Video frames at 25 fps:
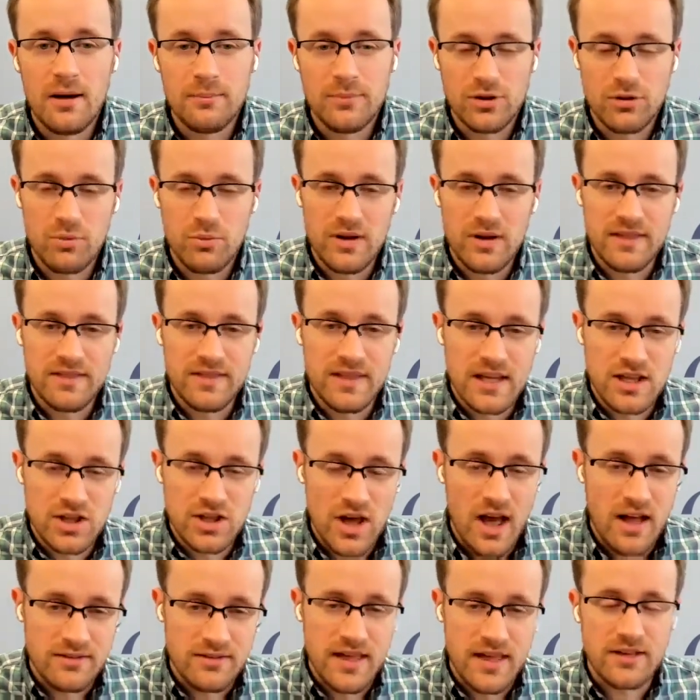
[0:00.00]
Between the
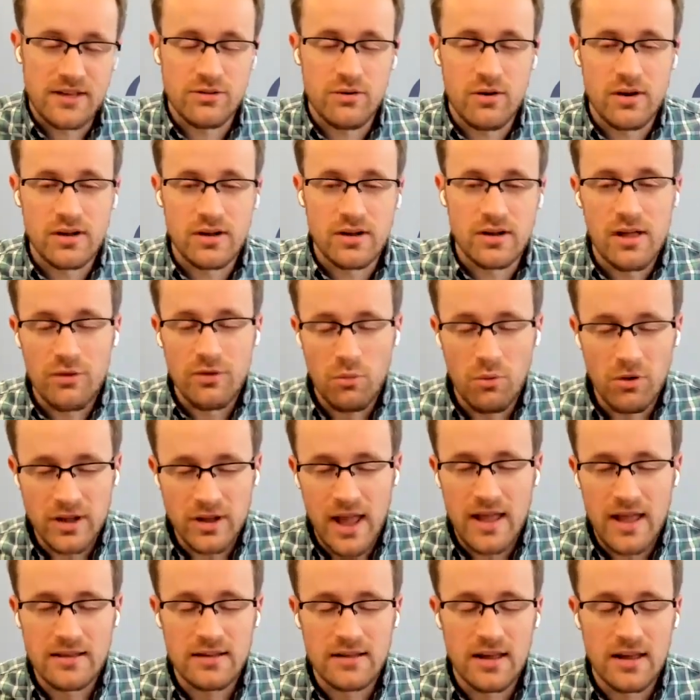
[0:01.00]
child tax credit on the
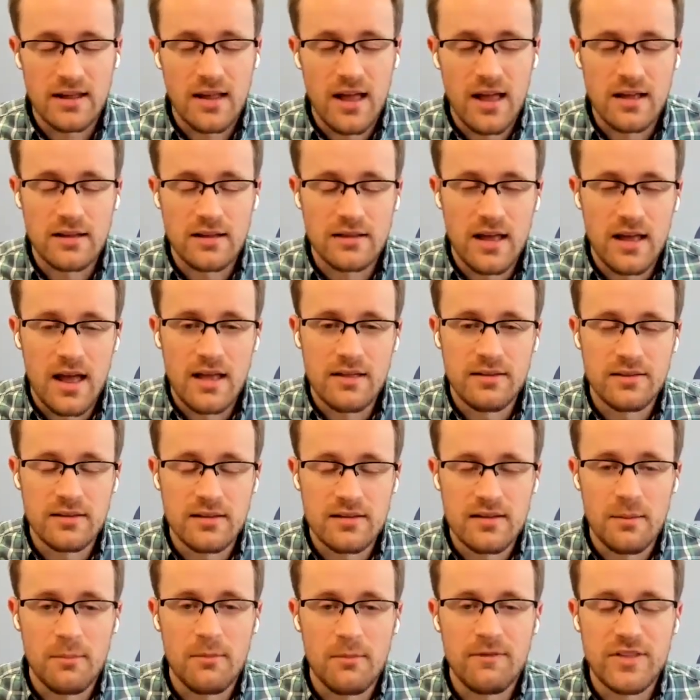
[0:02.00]
one end
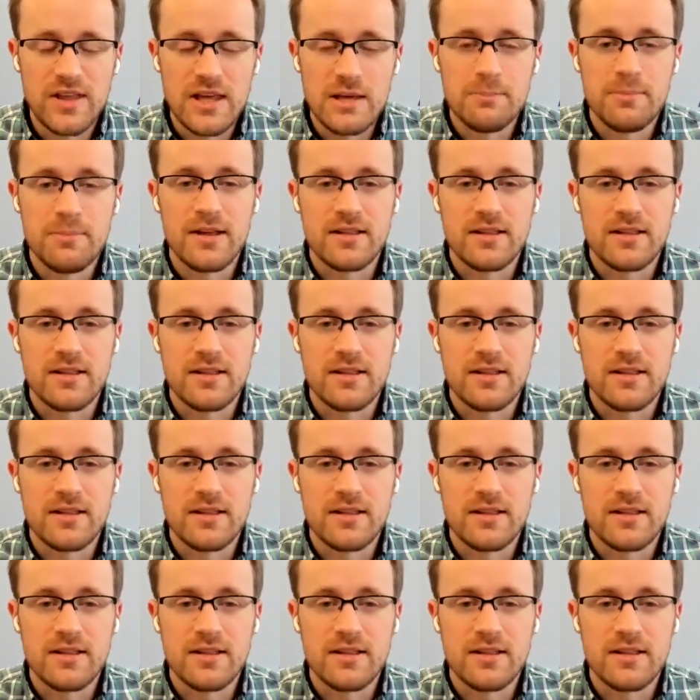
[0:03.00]
and some of the